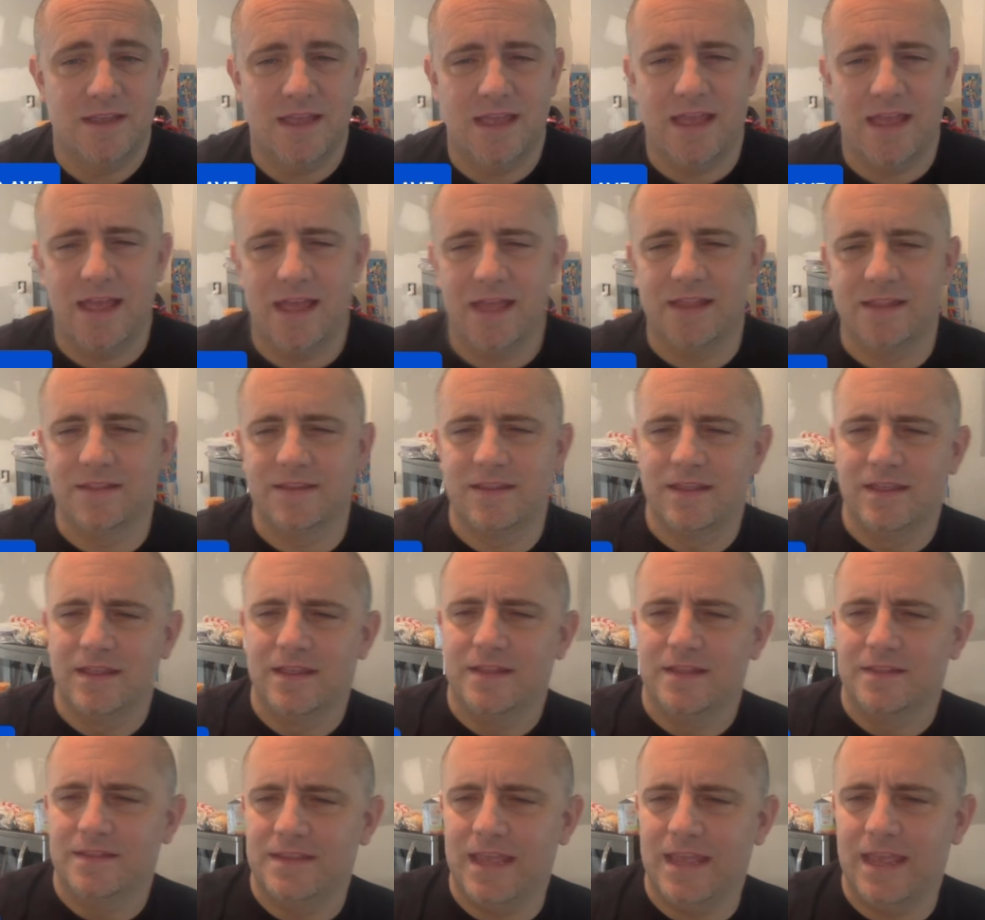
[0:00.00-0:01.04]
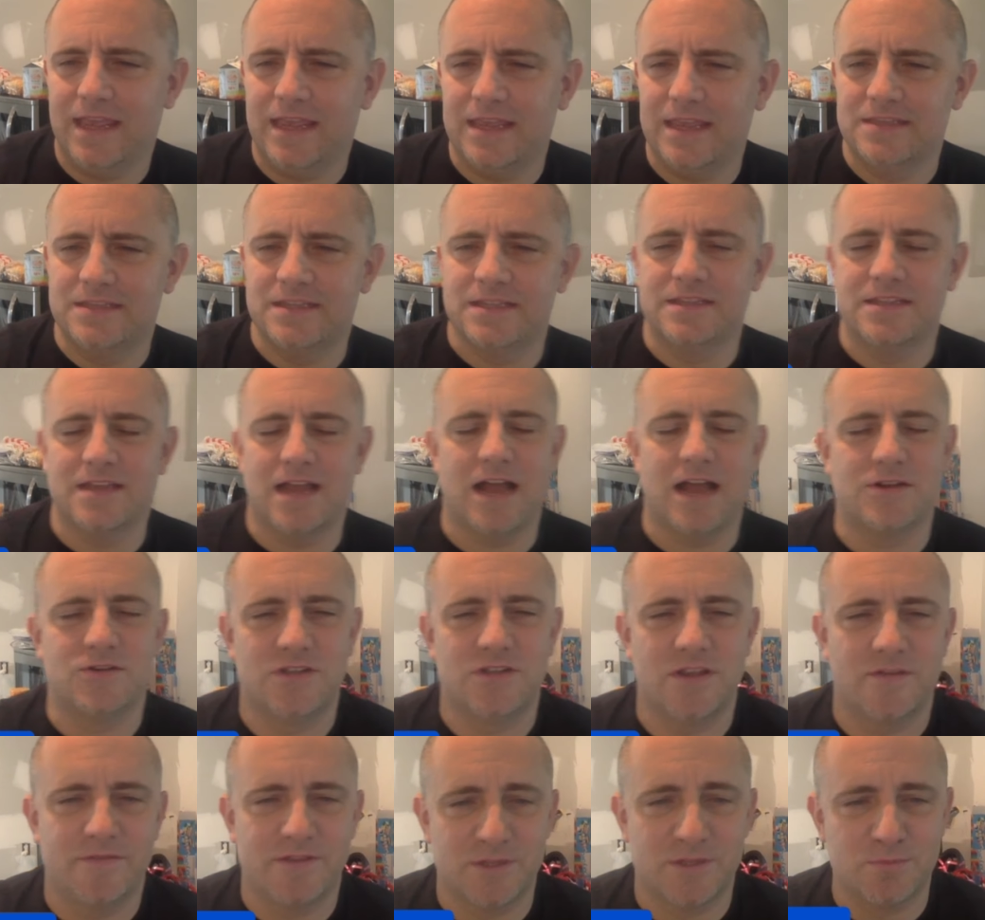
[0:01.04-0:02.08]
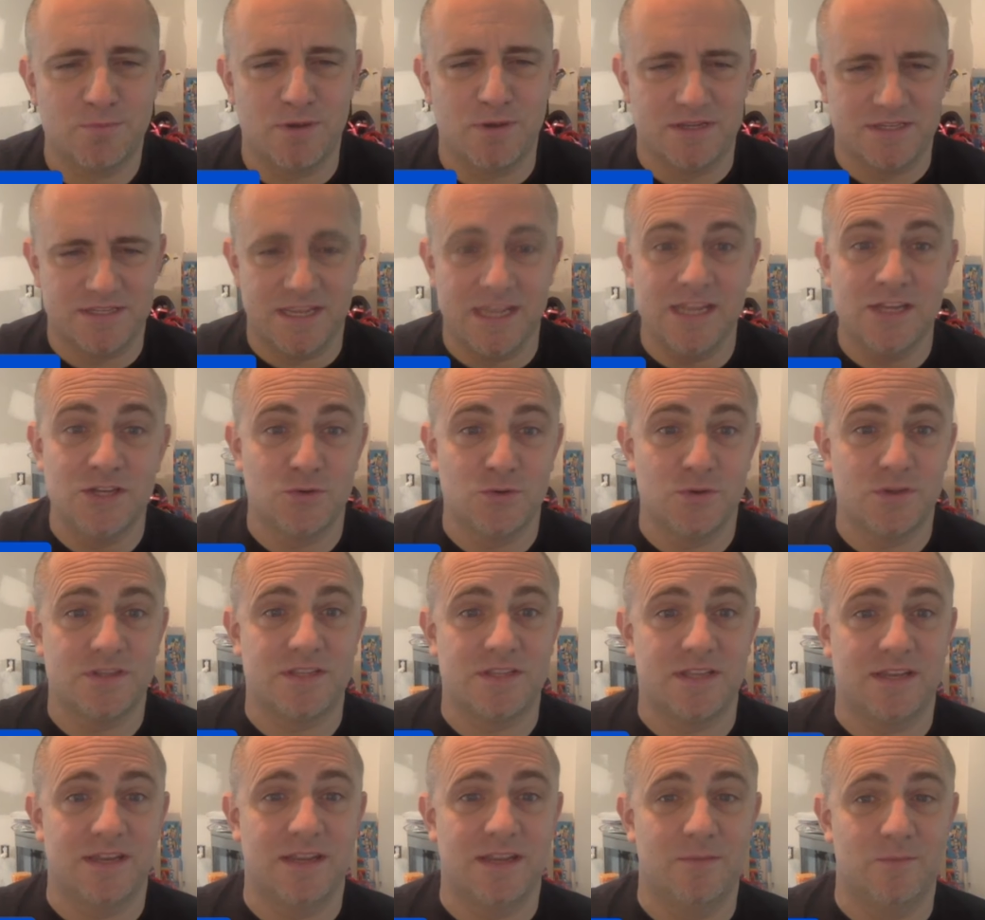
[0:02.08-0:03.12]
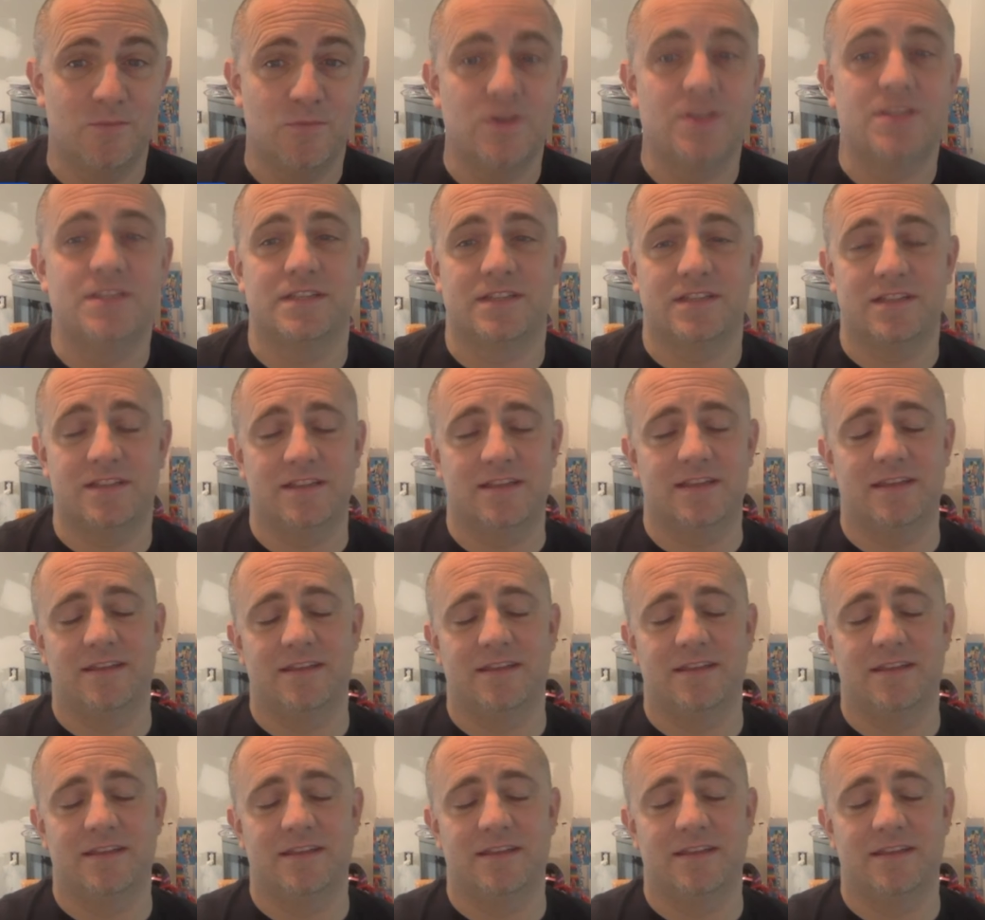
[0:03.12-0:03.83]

And the Yankees and Dodgers have expressed interest in him recently.